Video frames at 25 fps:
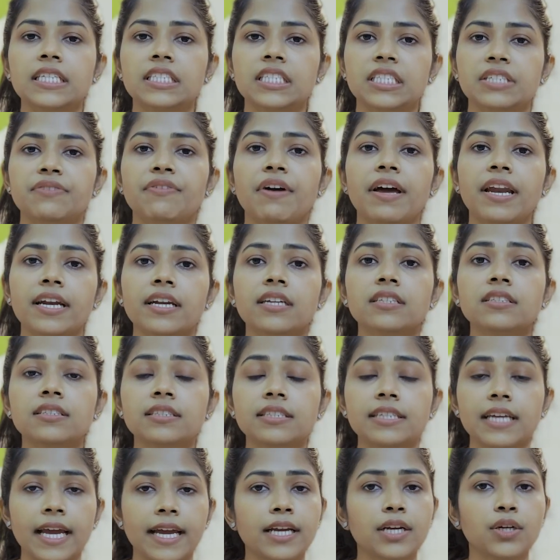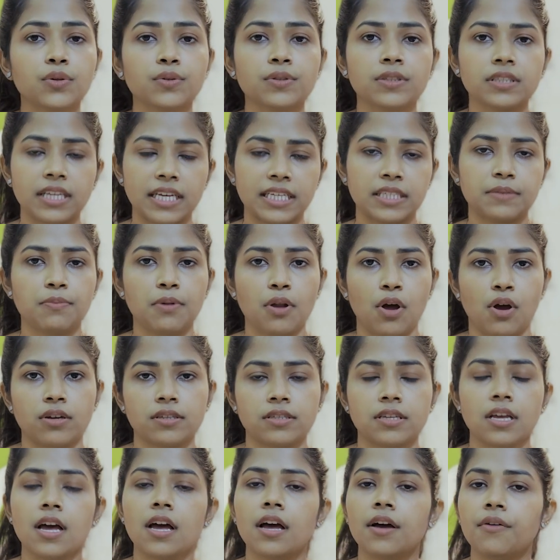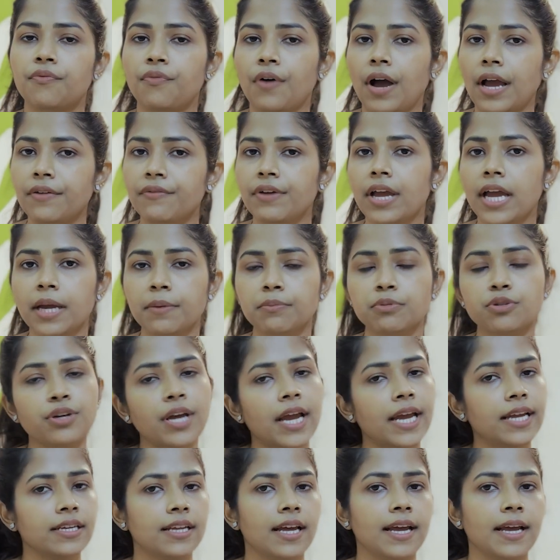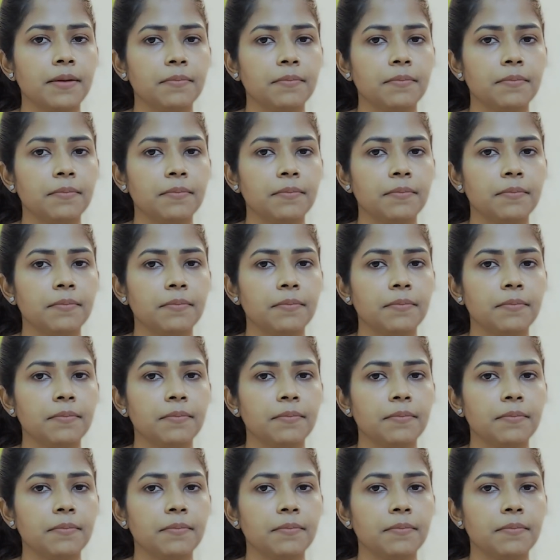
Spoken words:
He has divided his day into 6 blocks. 5 a.m. to 8